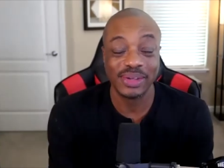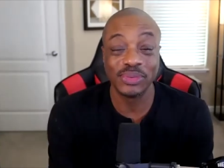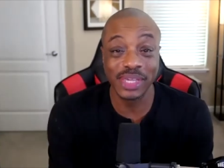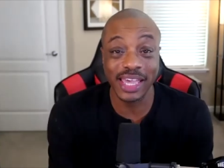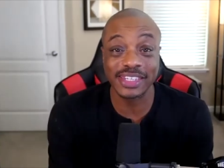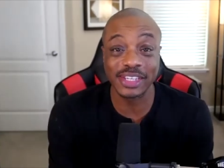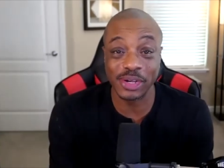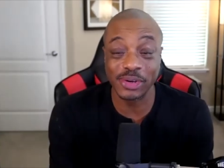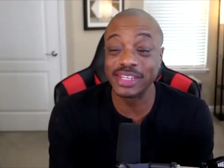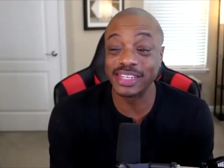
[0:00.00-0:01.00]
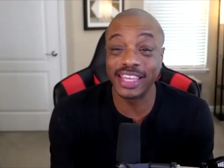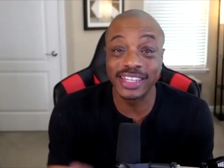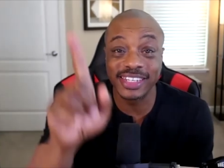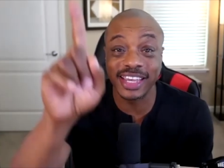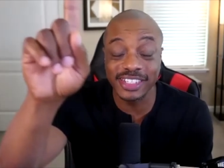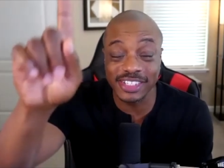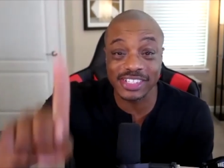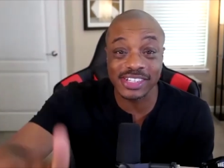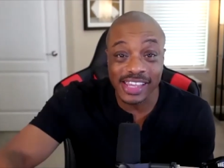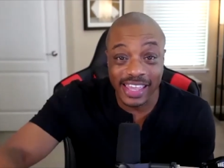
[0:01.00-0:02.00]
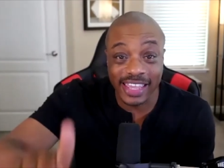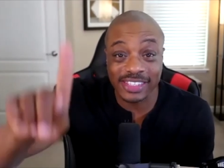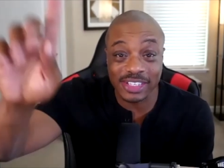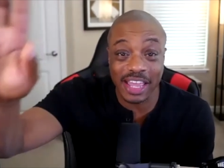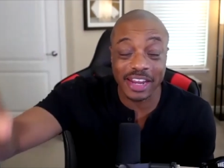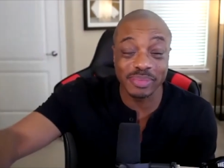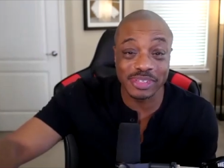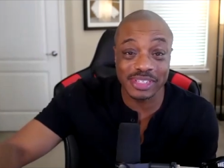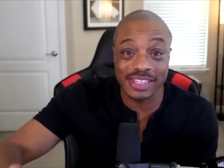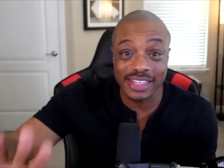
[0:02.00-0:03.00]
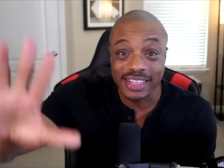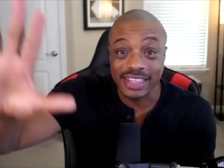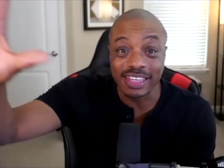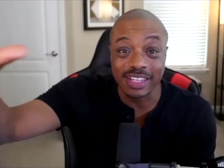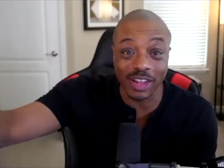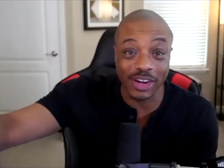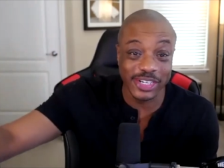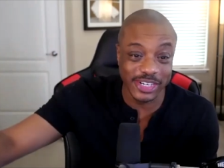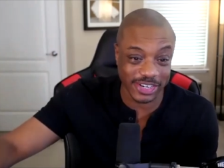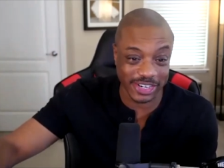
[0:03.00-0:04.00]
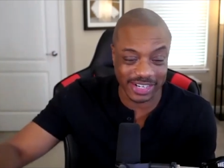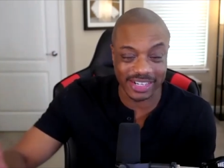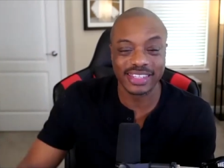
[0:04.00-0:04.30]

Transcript: We got to go yeah. in and touch Ansel Adams enlarger.